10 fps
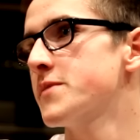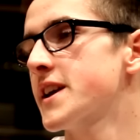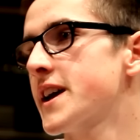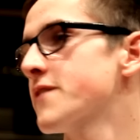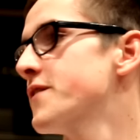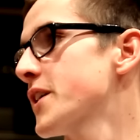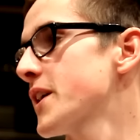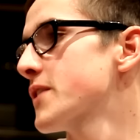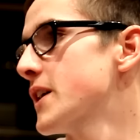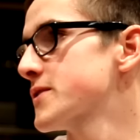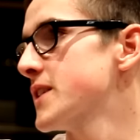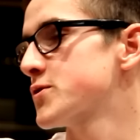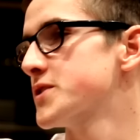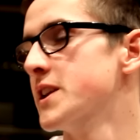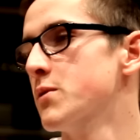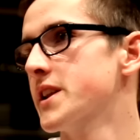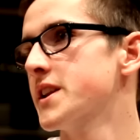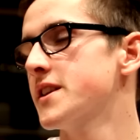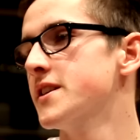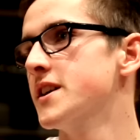but they kind of figured out how to deal with
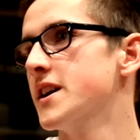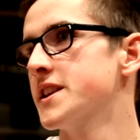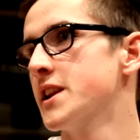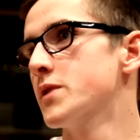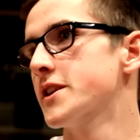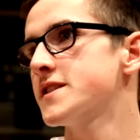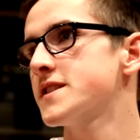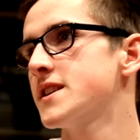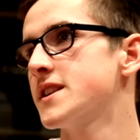it and deal with us,